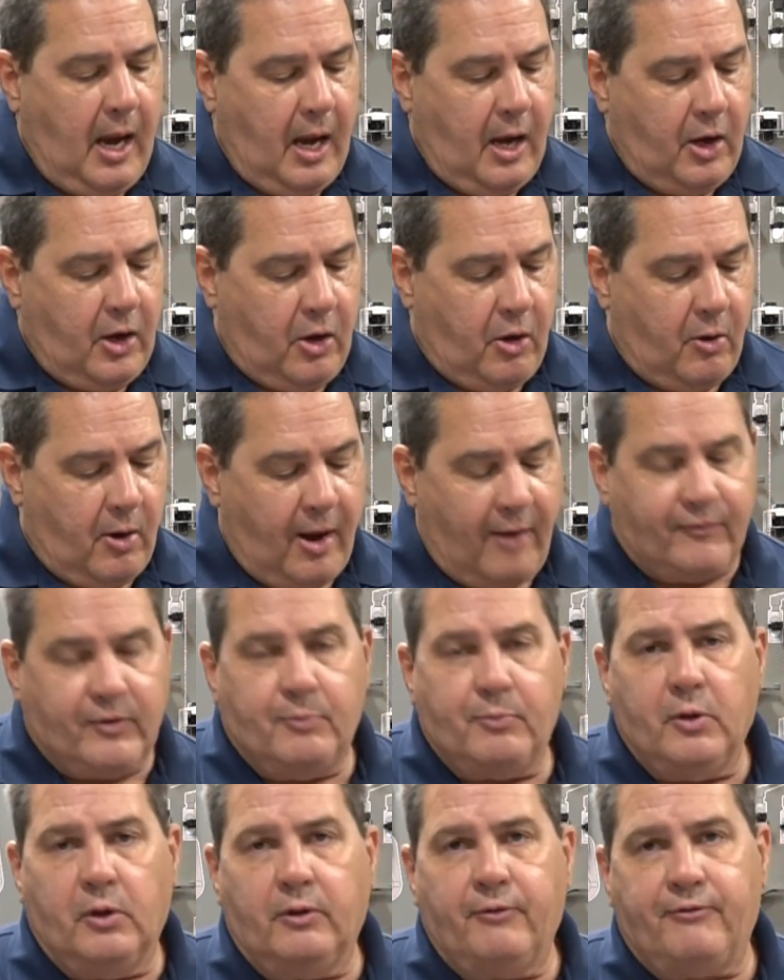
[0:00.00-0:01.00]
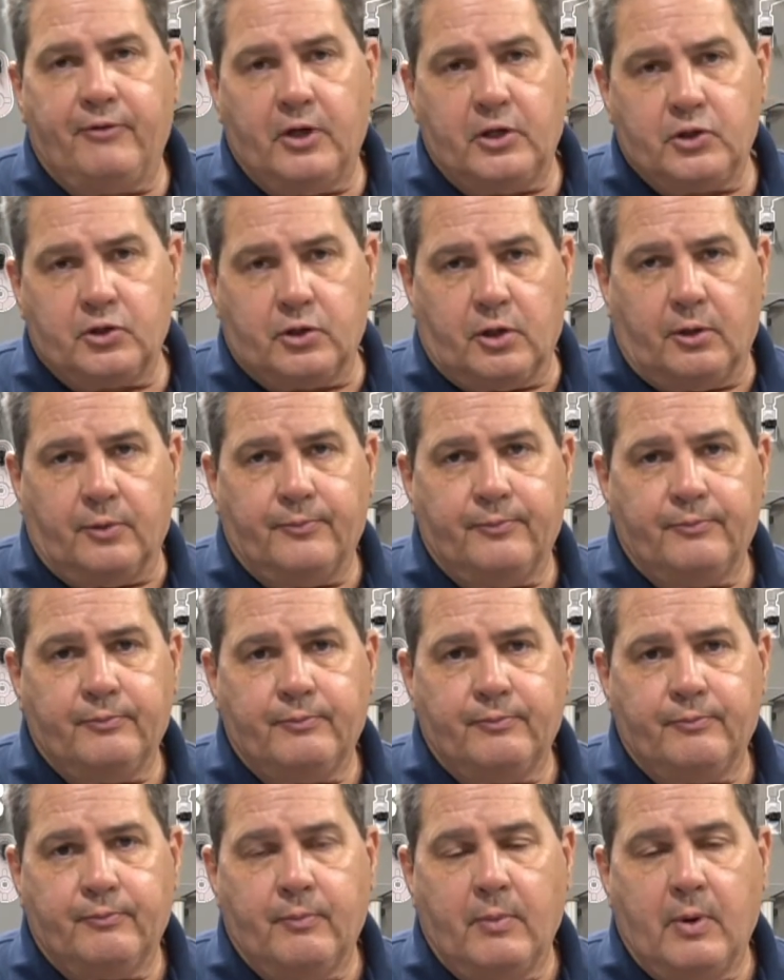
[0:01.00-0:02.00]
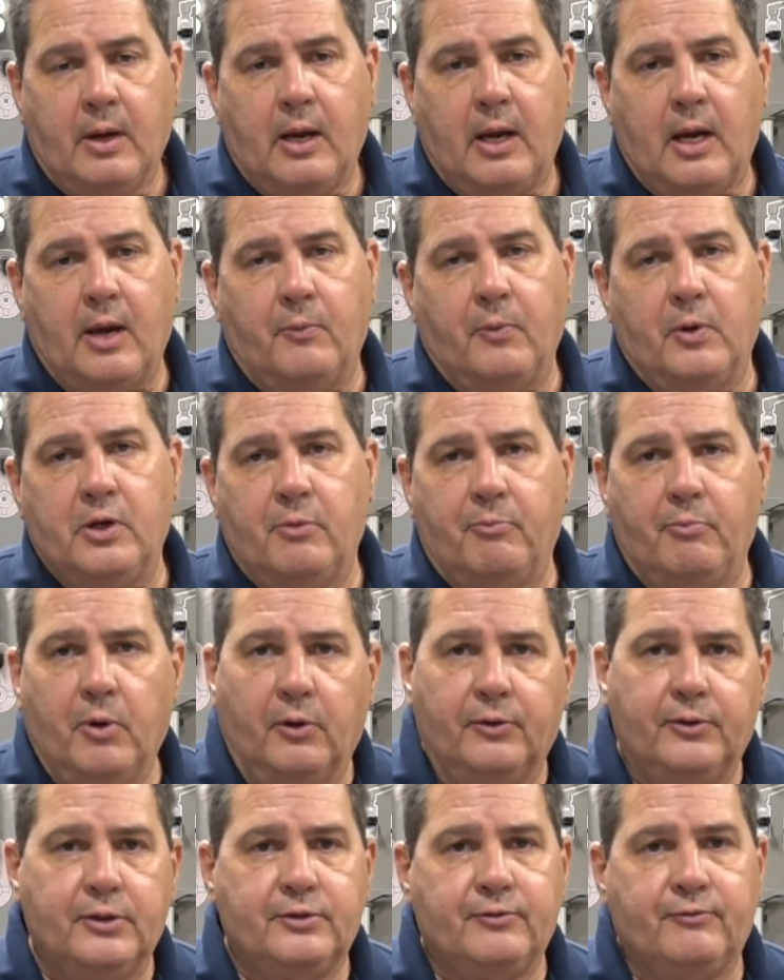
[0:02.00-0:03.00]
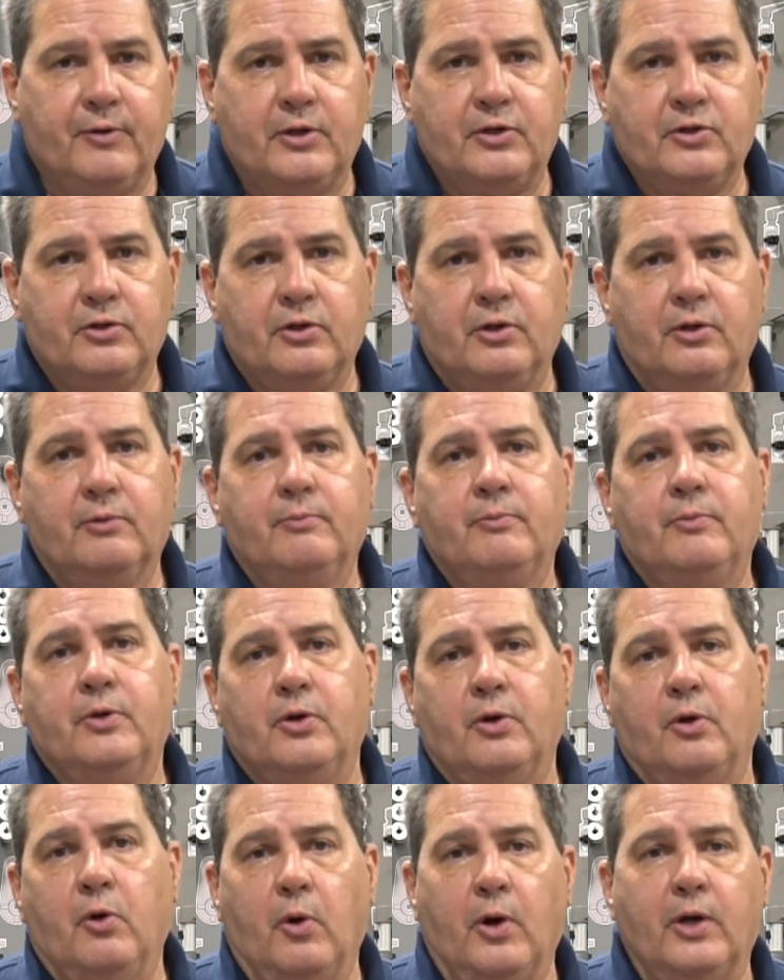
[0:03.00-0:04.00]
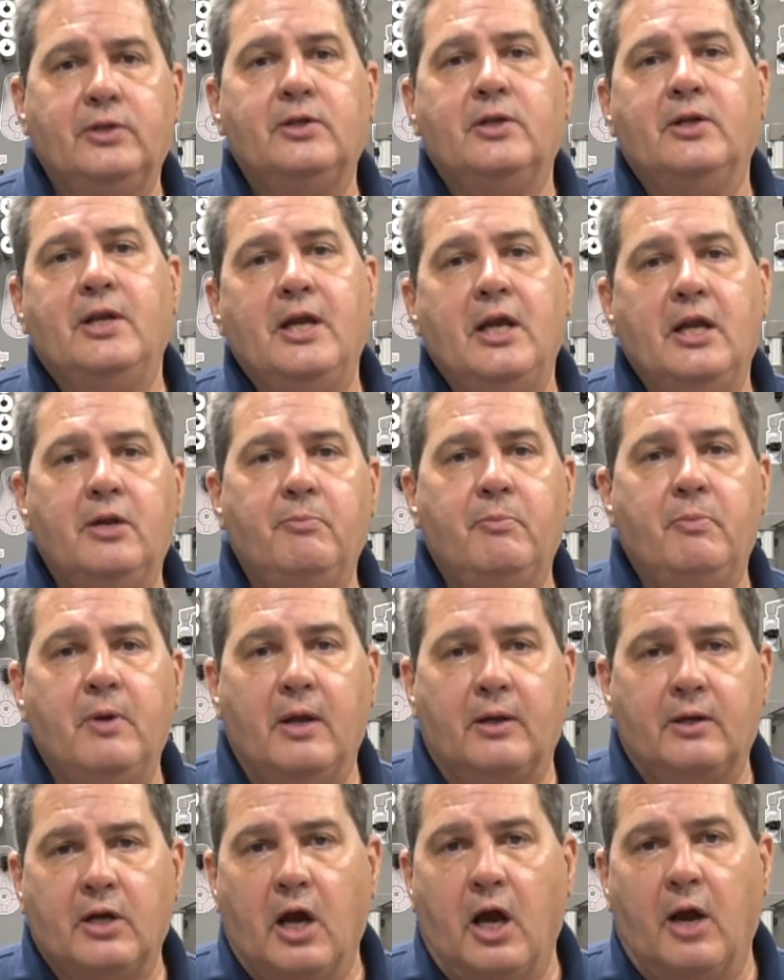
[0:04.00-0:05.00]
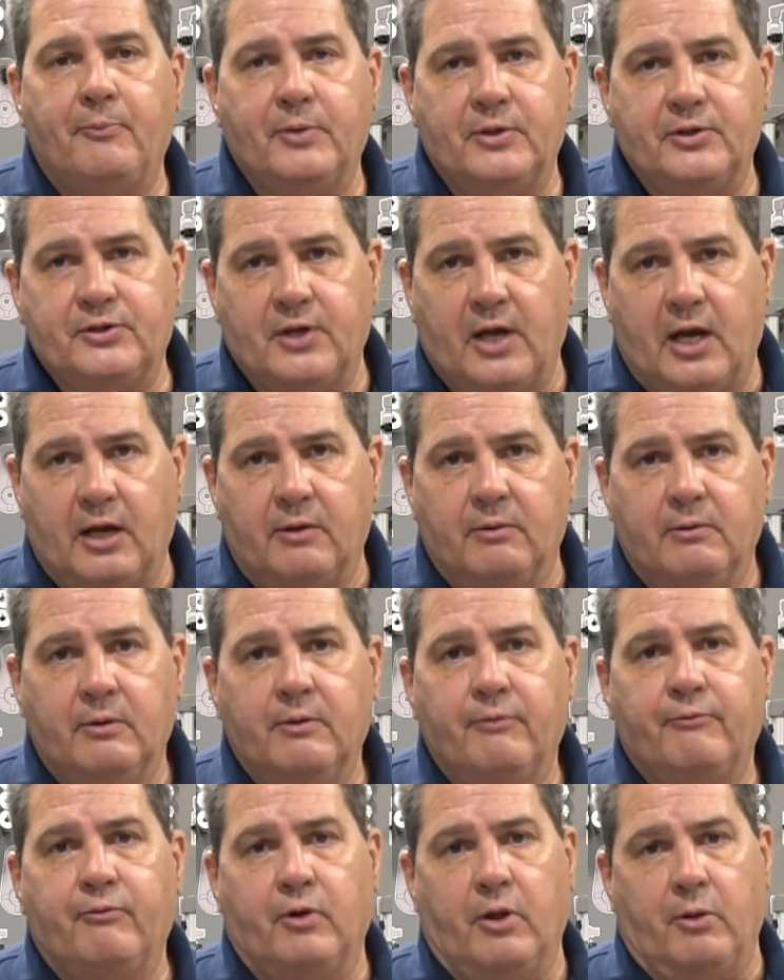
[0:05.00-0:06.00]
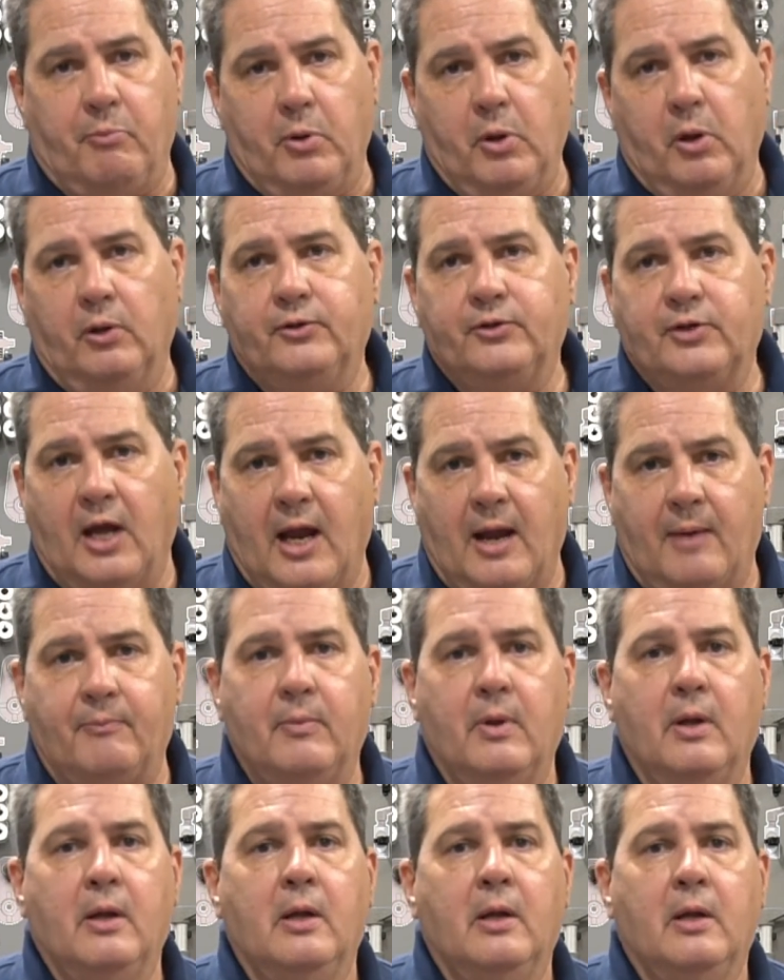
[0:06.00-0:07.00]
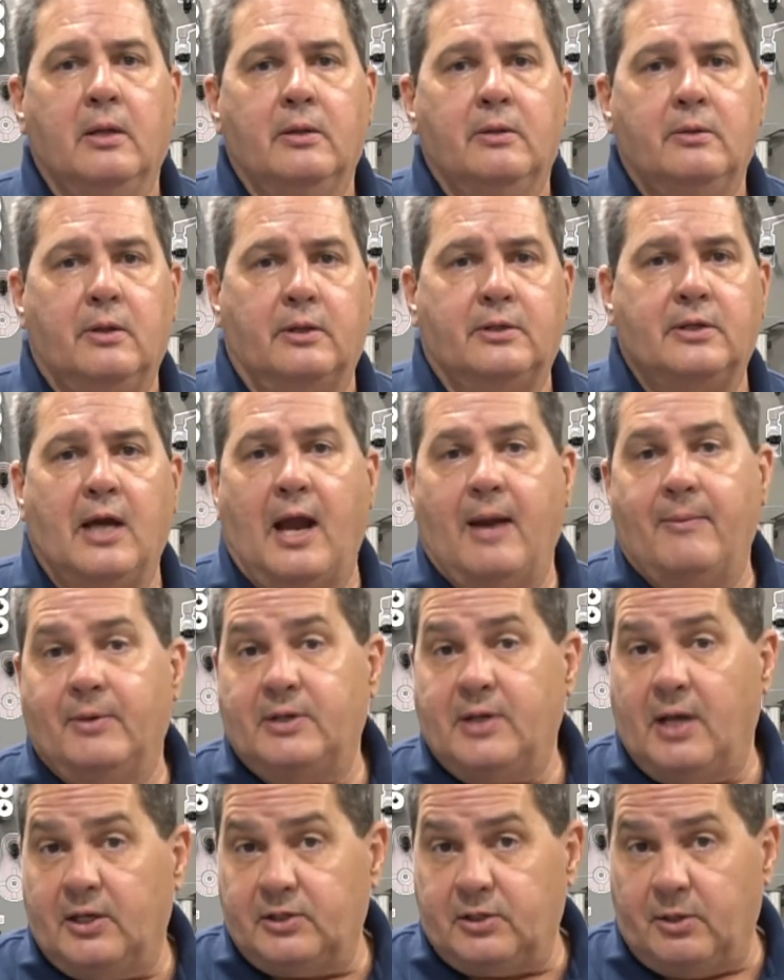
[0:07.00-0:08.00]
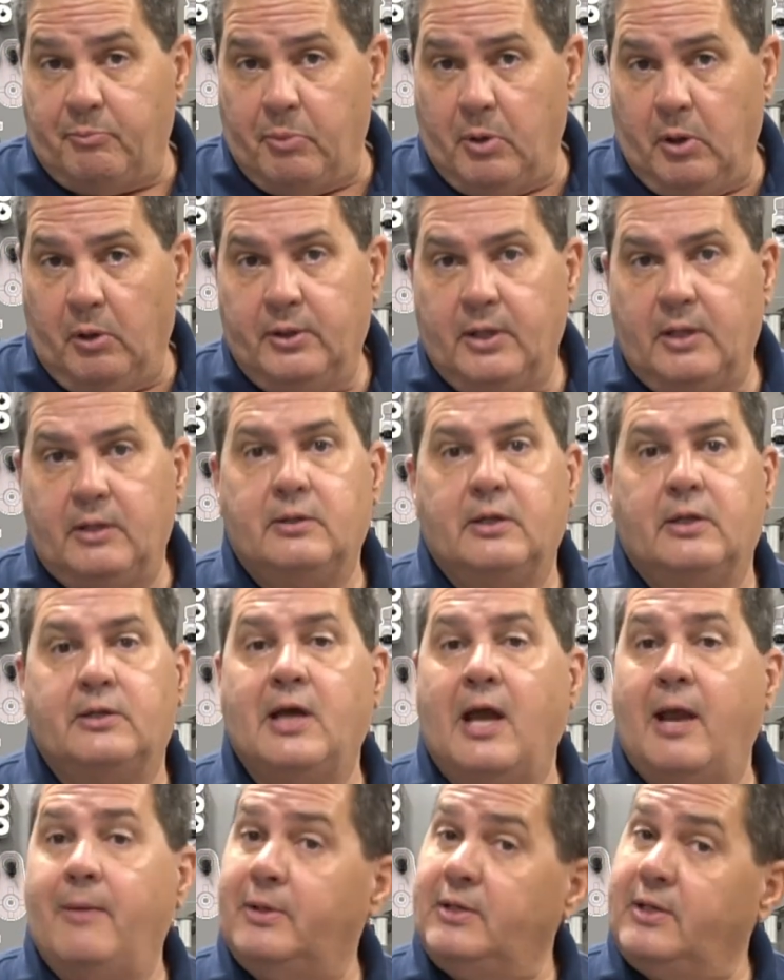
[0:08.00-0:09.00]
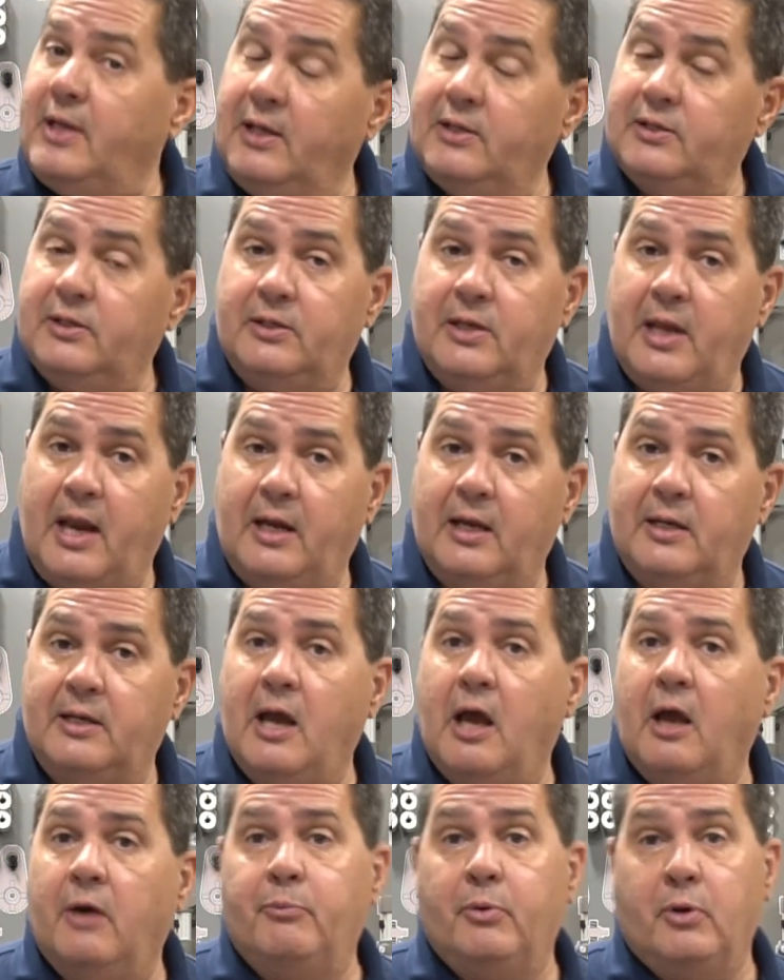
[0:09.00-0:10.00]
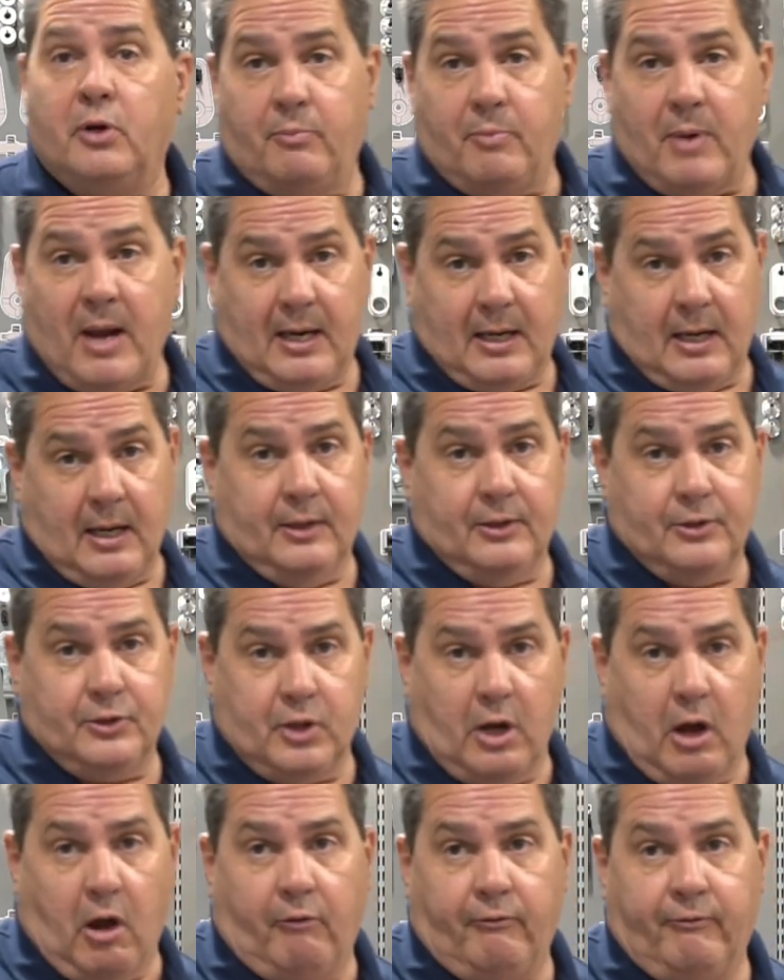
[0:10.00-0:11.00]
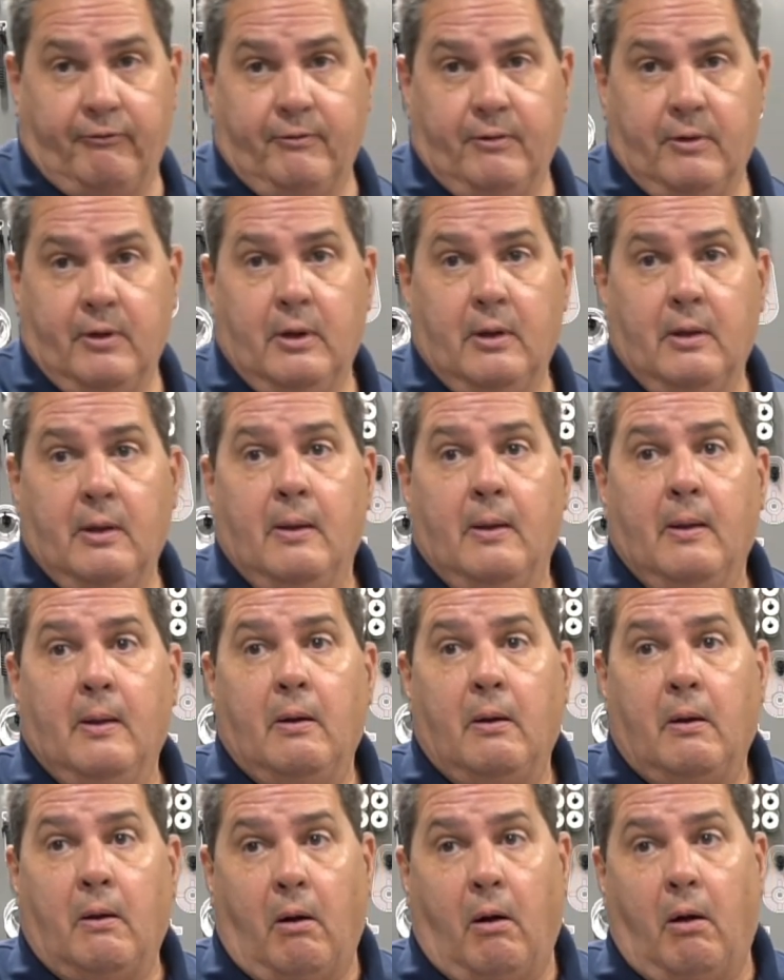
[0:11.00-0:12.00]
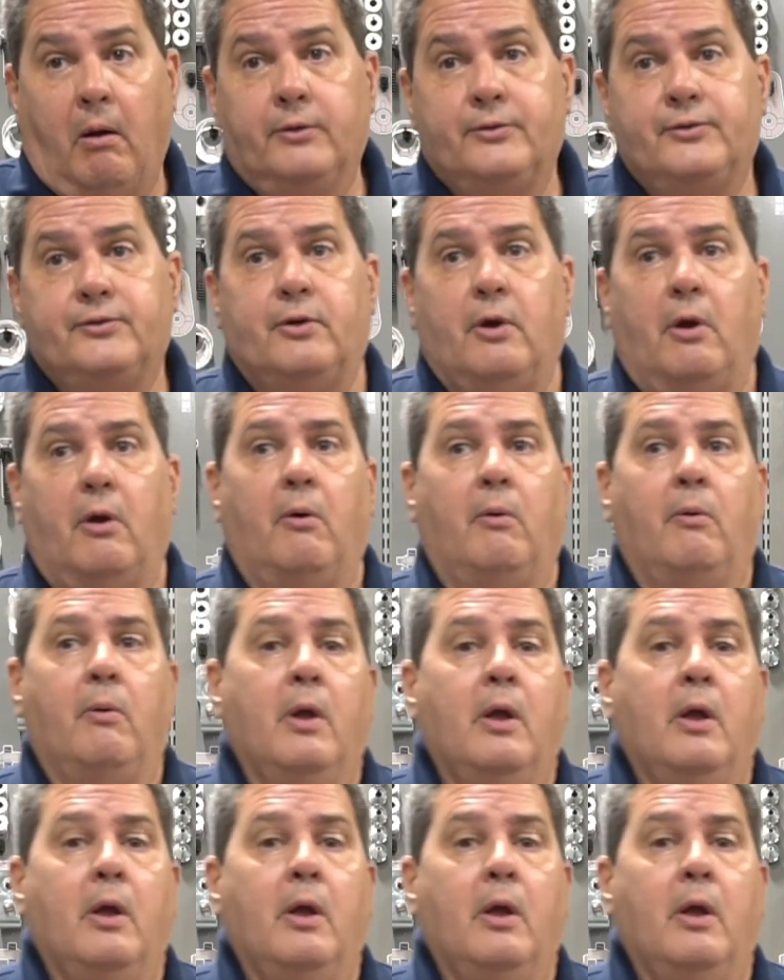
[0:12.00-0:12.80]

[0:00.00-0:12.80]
You have to build a fixture. And when you build this fixture, you're going to need to get compensated for the build time. The time it takes to build it, the time it takes to take it down, put it back on the shelf. Also,